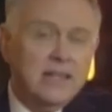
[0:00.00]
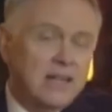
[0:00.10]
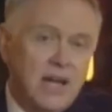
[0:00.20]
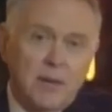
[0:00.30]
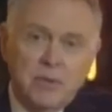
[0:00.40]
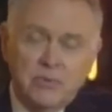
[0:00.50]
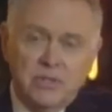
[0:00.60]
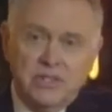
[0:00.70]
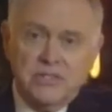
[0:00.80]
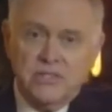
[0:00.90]
in common
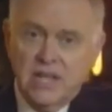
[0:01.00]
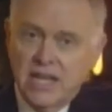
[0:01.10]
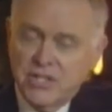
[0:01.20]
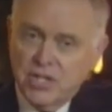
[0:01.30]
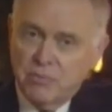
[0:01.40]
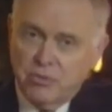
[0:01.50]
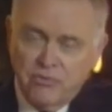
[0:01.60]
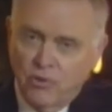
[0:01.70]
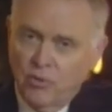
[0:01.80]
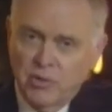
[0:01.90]
with the stagey
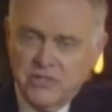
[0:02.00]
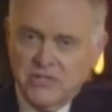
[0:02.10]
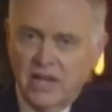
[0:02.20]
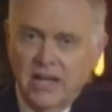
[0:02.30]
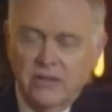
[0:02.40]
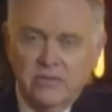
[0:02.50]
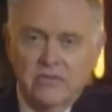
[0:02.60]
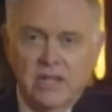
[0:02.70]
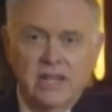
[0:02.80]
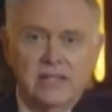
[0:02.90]
performance styles
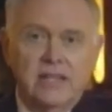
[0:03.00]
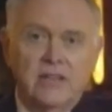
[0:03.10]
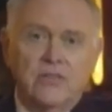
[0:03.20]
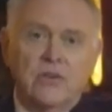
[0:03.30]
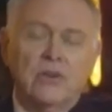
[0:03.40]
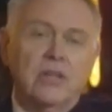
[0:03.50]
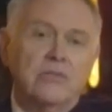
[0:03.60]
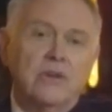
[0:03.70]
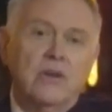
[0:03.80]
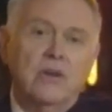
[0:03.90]
of the
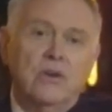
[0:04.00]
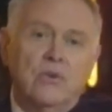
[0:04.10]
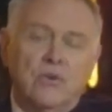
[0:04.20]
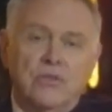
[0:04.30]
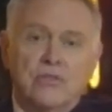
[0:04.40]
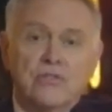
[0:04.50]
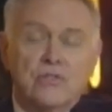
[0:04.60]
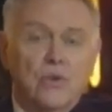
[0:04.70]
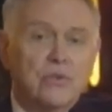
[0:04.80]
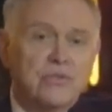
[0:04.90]
1930s or the
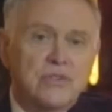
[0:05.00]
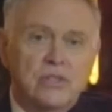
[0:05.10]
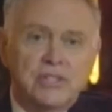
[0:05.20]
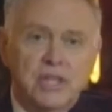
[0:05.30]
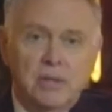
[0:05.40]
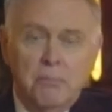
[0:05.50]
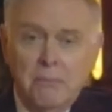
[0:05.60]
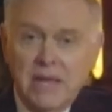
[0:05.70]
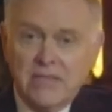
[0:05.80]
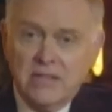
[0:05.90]
soul searching
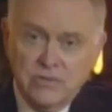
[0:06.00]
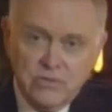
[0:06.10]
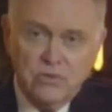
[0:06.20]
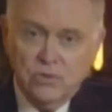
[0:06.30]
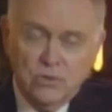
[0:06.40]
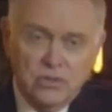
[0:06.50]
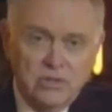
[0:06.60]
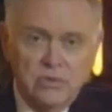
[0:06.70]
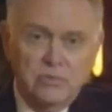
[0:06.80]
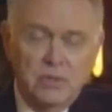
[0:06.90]
method school
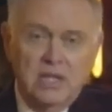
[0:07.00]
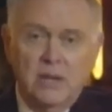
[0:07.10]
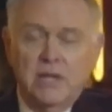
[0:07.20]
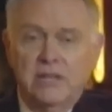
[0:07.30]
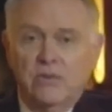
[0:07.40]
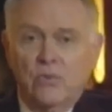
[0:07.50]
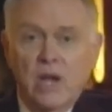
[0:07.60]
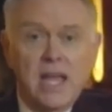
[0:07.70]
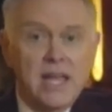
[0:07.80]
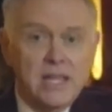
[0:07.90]
that was becoming the
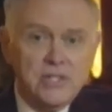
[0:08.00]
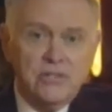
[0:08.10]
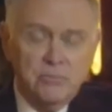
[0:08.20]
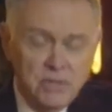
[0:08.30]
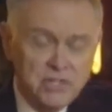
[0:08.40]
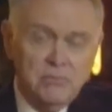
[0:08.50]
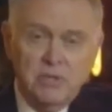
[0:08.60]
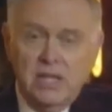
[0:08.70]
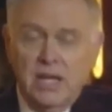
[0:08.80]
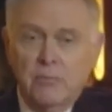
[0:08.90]
rage as Mitchum
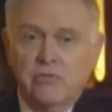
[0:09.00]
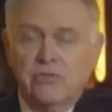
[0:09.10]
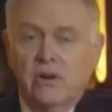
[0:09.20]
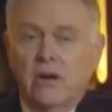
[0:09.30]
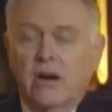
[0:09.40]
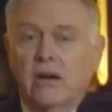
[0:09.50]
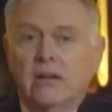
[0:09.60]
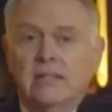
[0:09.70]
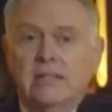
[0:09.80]
became a star.